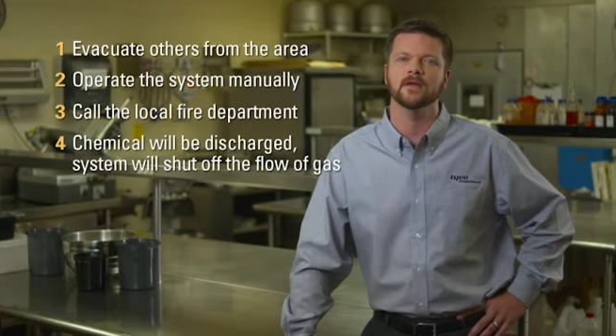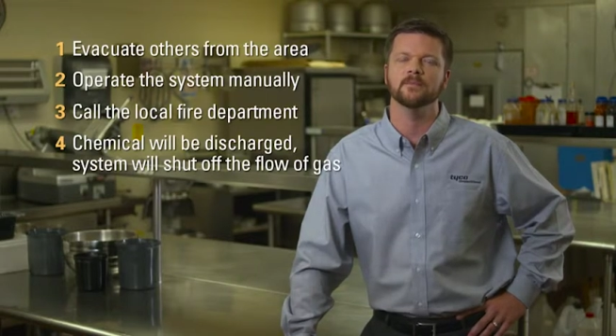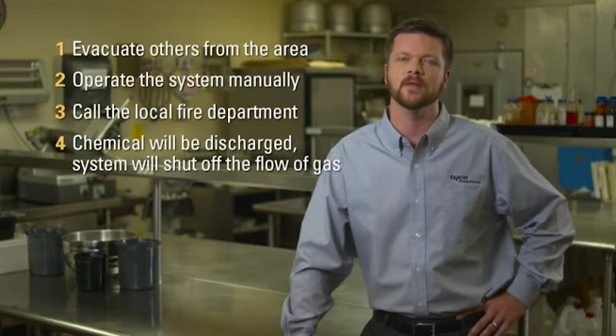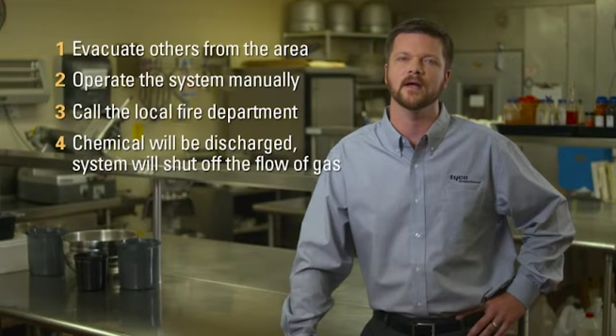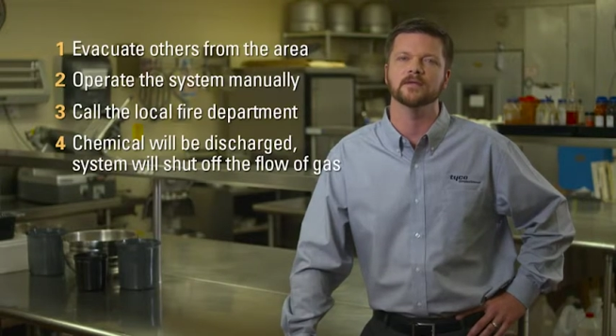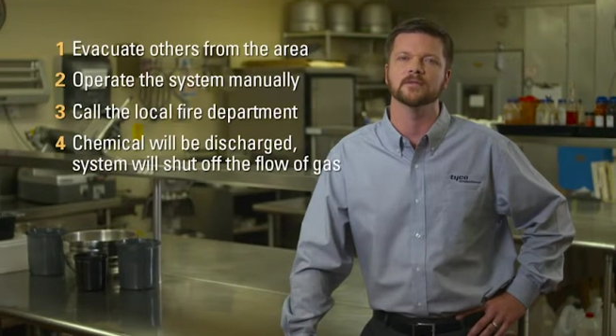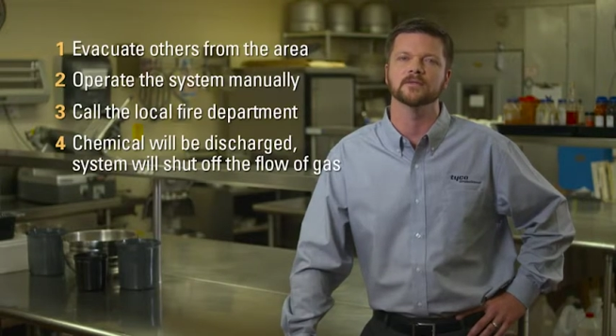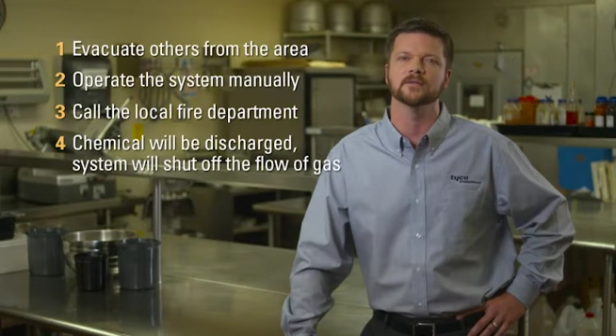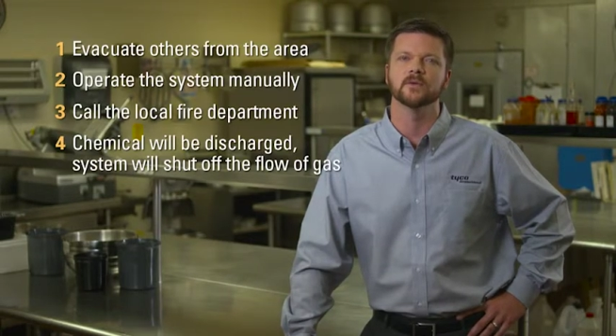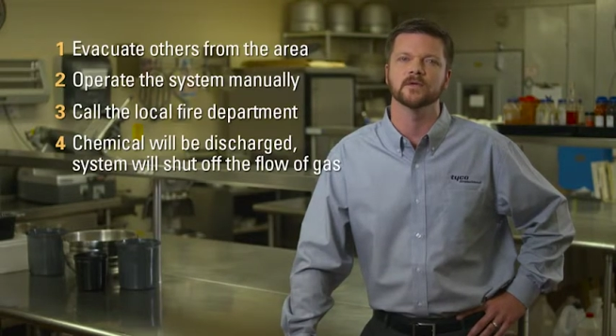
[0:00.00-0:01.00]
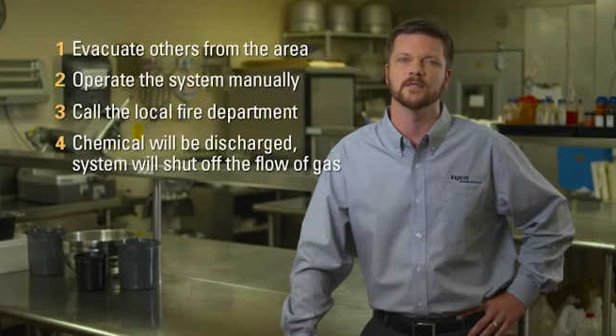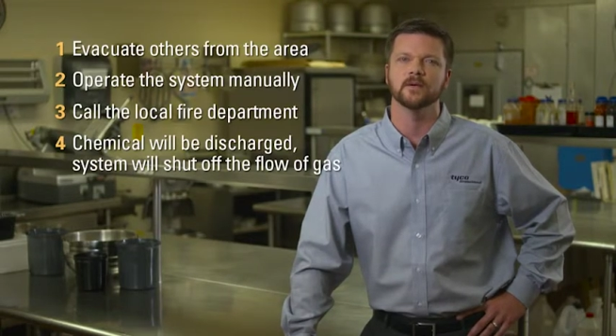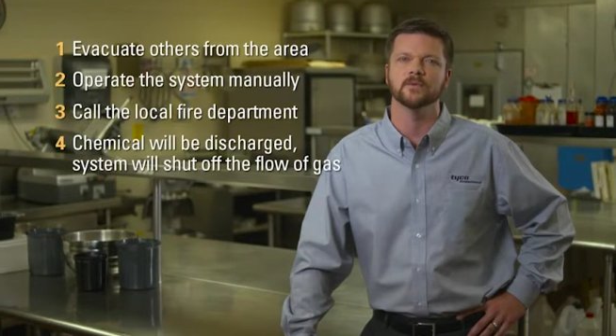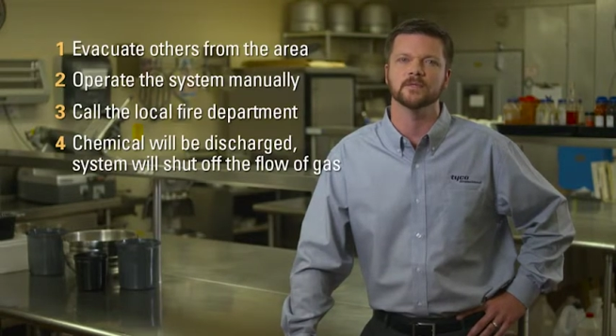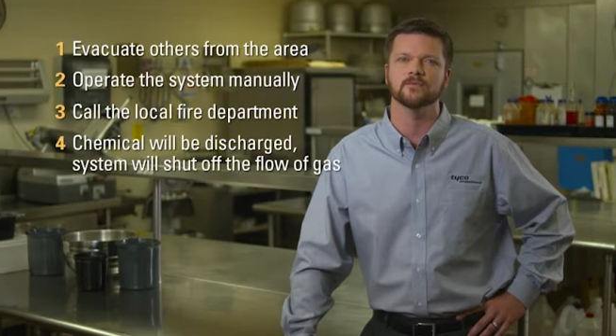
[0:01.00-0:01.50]
the appliances to
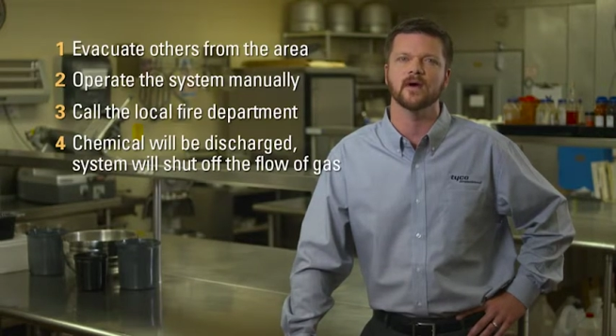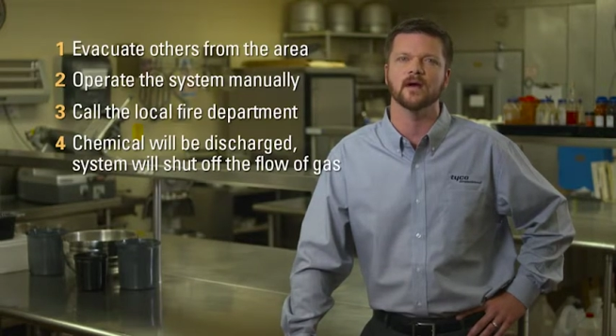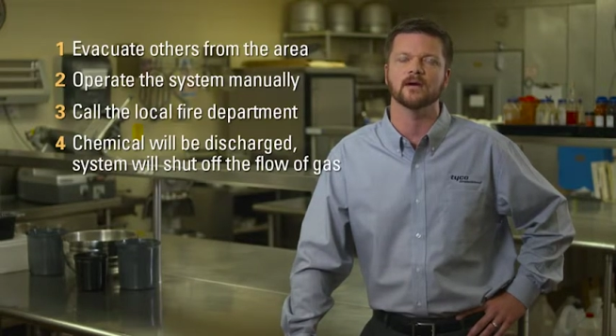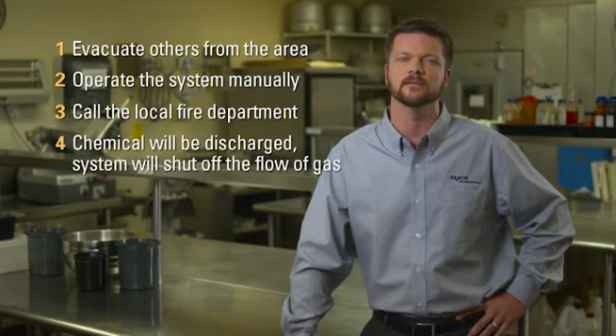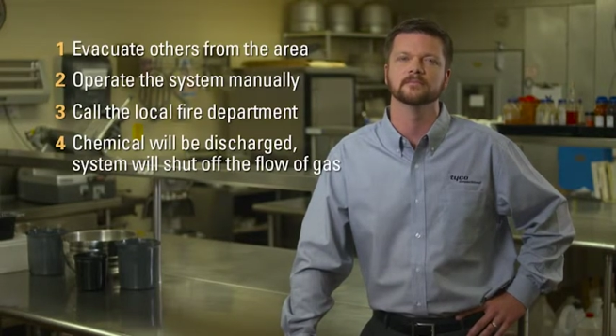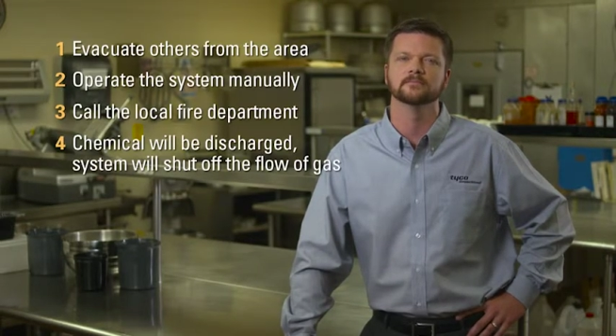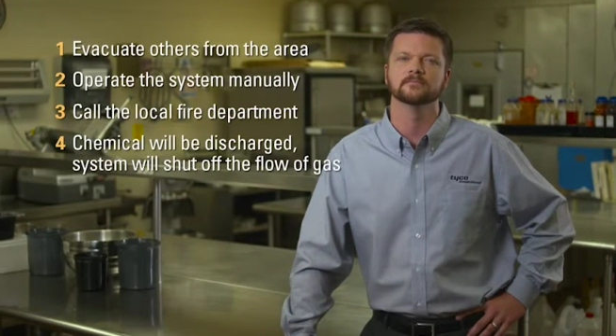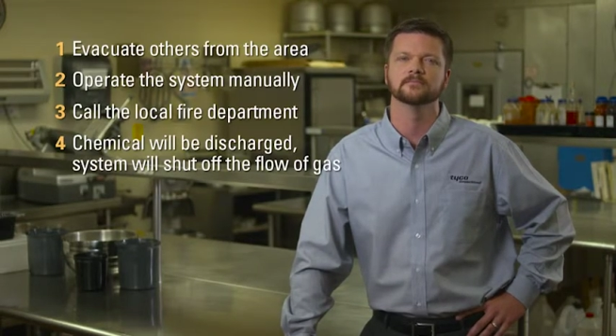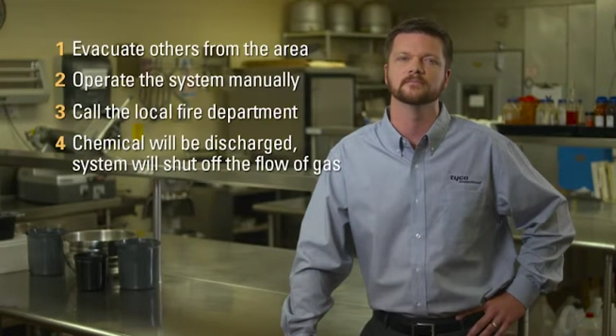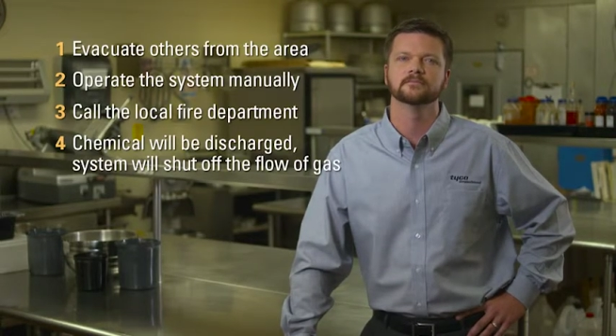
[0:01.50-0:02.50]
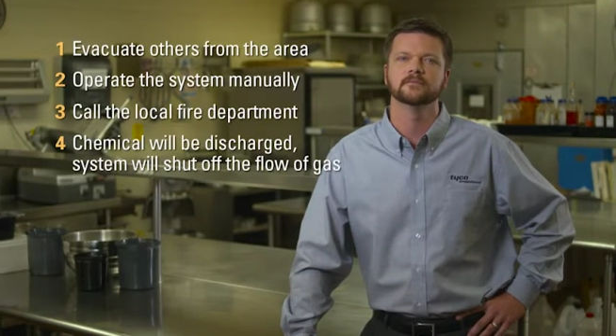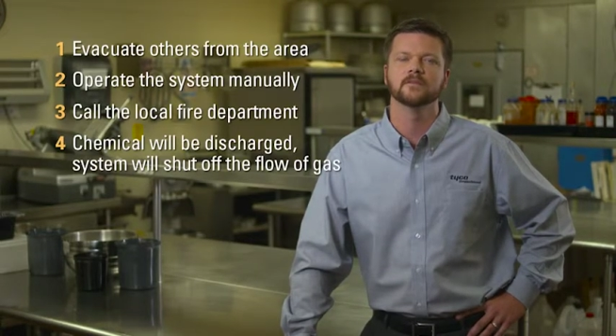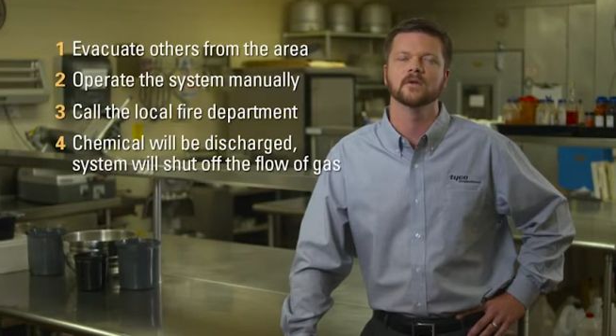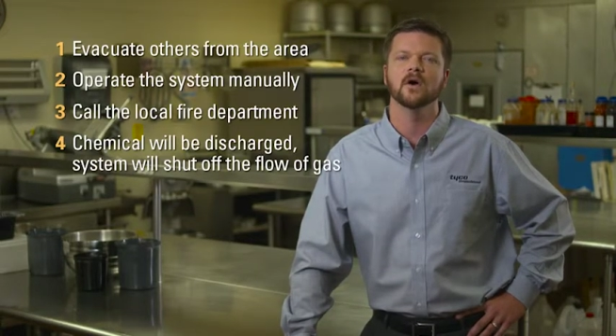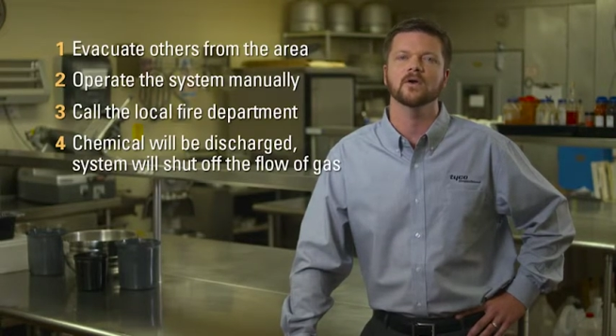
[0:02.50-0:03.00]
extinguish the fire.
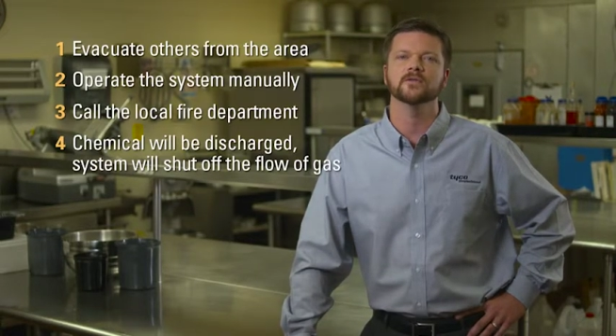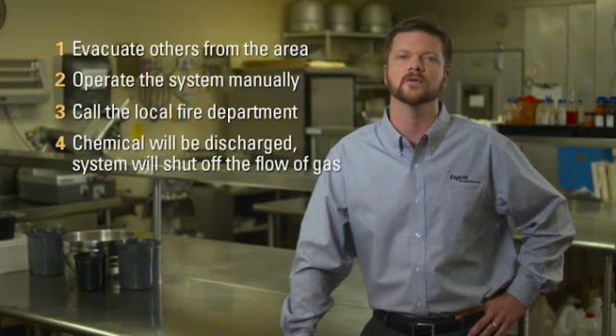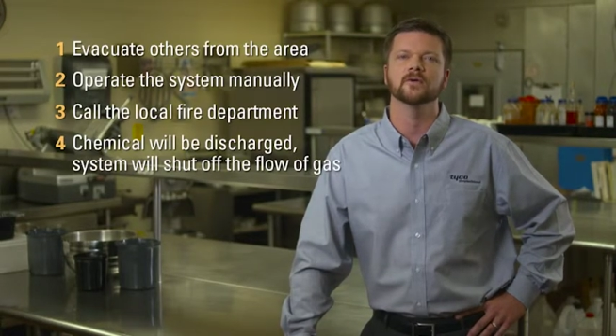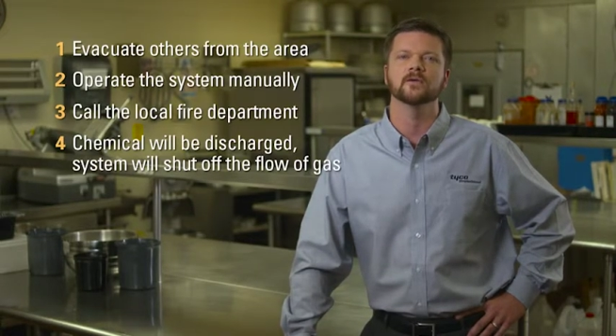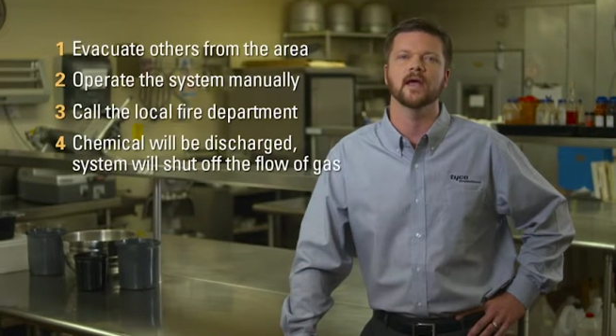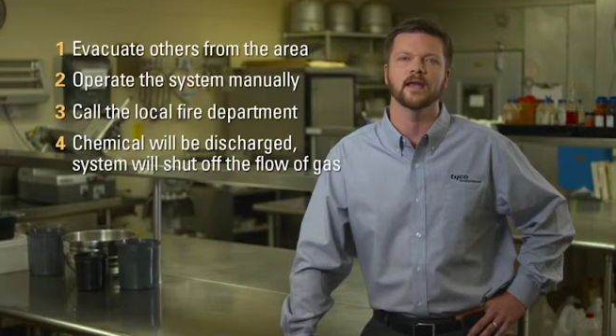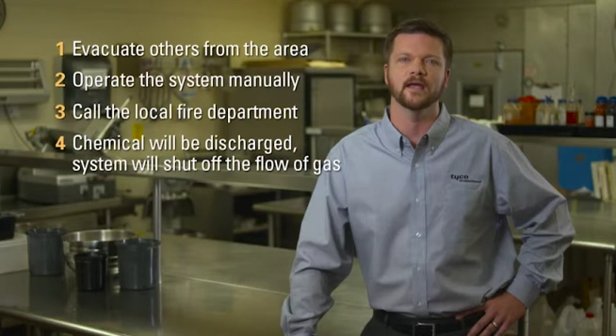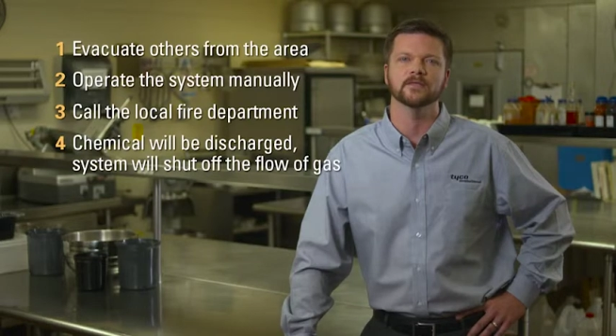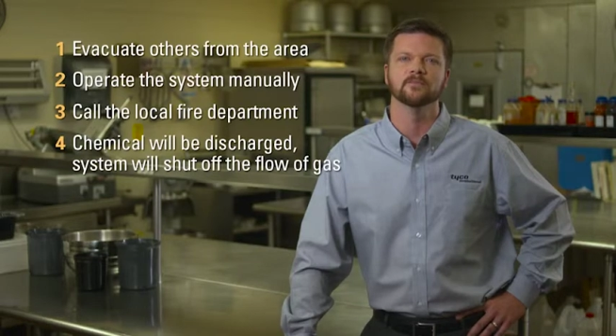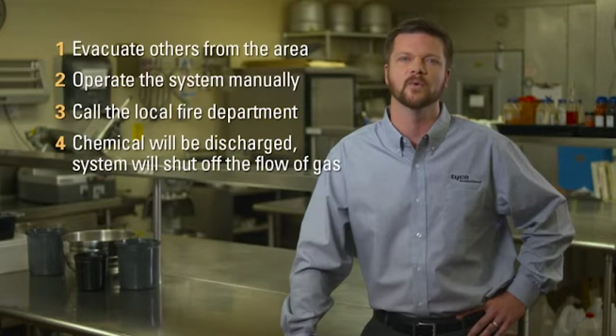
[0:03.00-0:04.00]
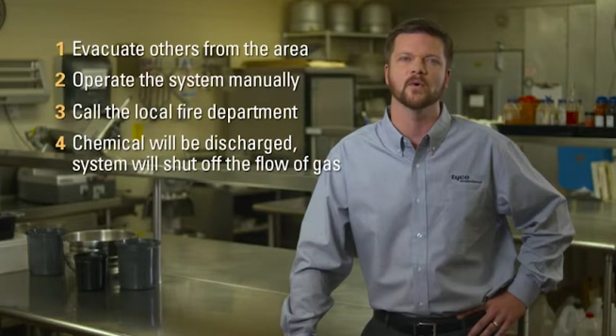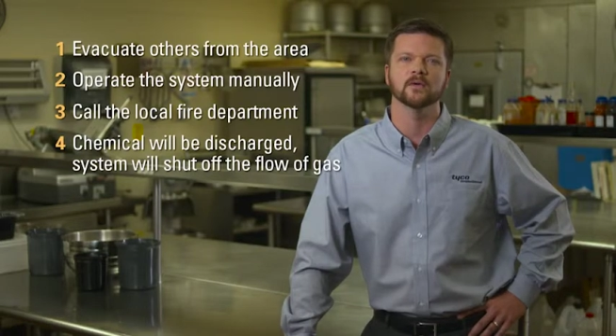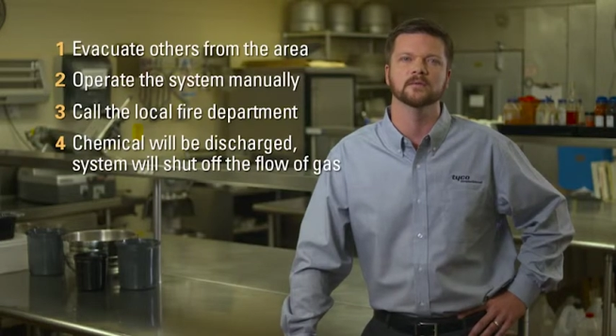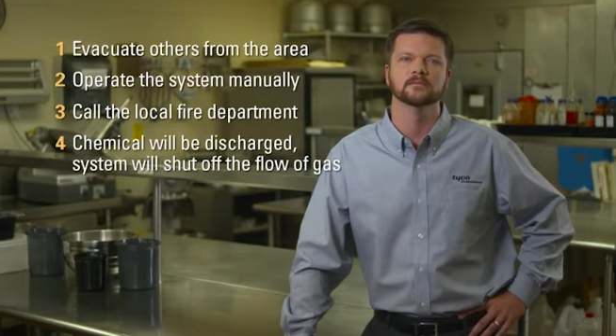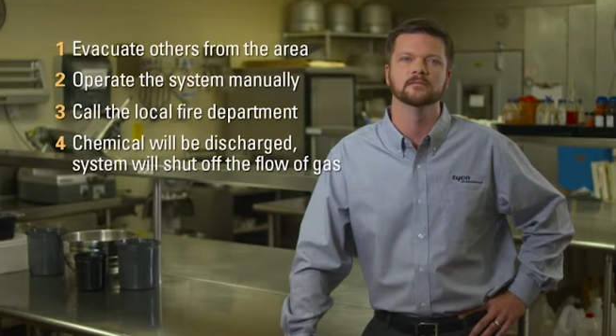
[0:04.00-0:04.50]
Also, and as
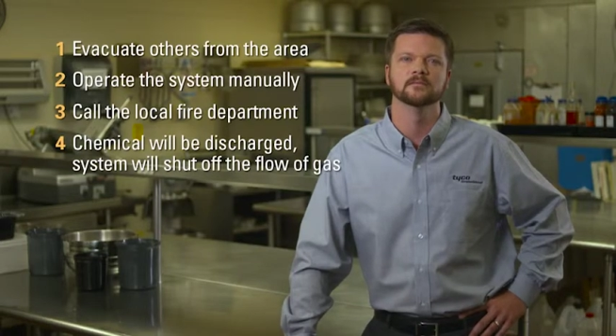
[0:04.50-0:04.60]
important,